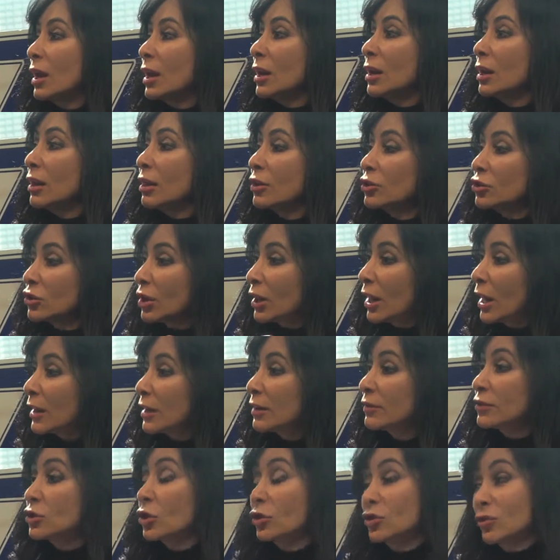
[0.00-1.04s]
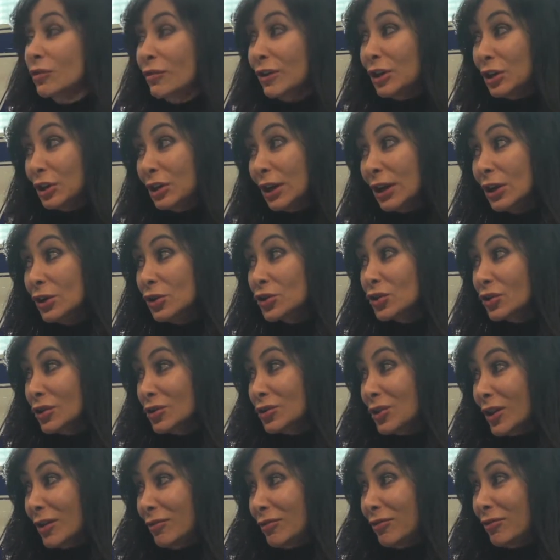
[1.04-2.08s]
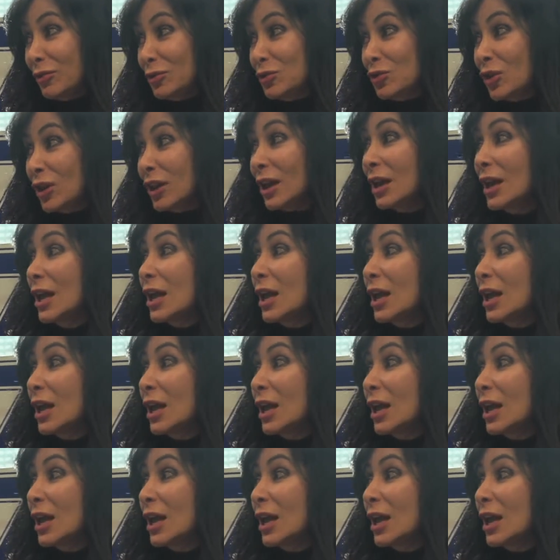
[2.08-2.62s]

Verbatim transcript: And there's a lot of, it's also very dangerous to have a food truck.